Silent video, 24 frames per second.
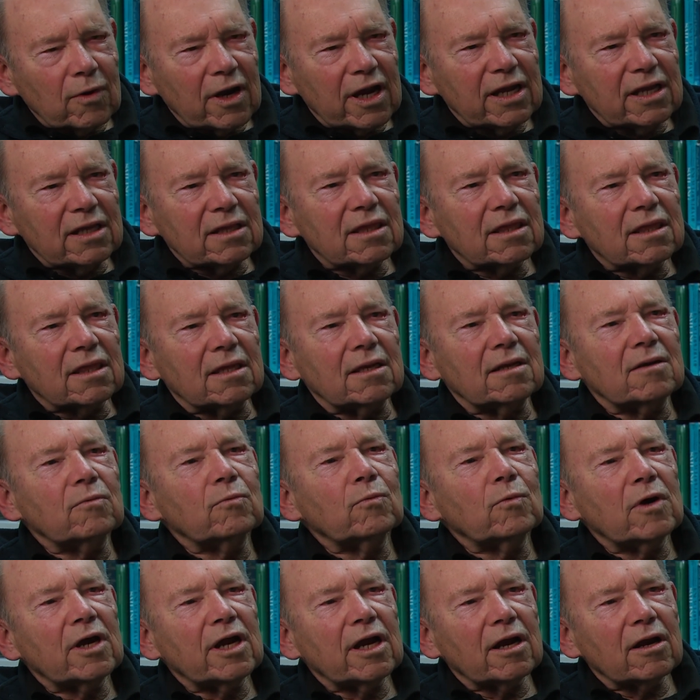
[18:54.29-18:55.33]
rate than
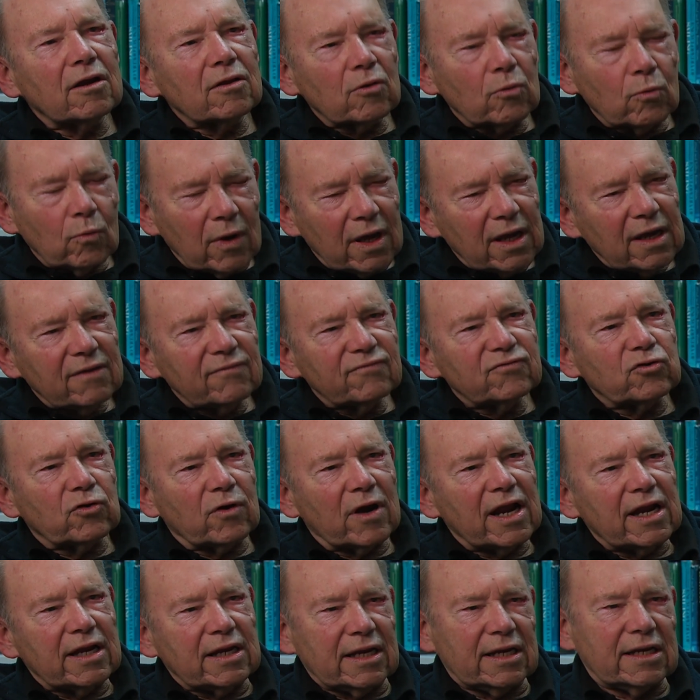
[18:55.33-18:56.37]
where the wave
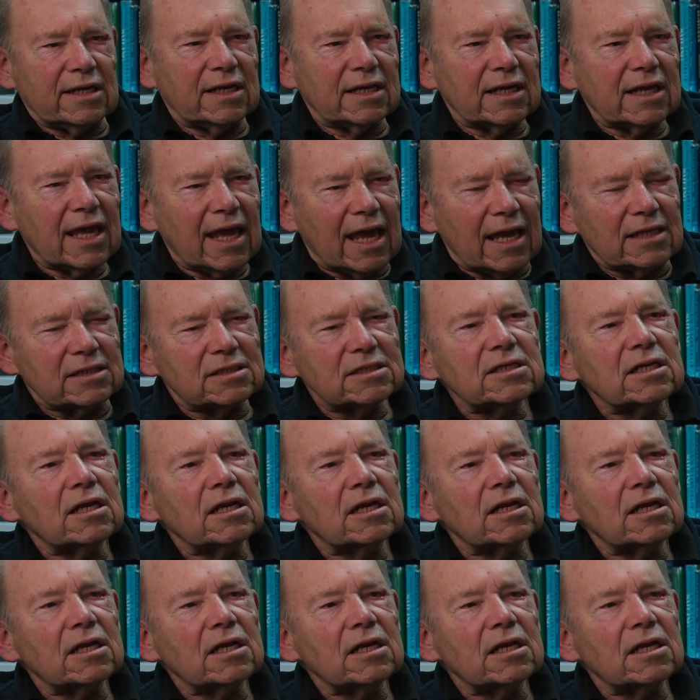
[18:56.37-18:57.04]
train indicates.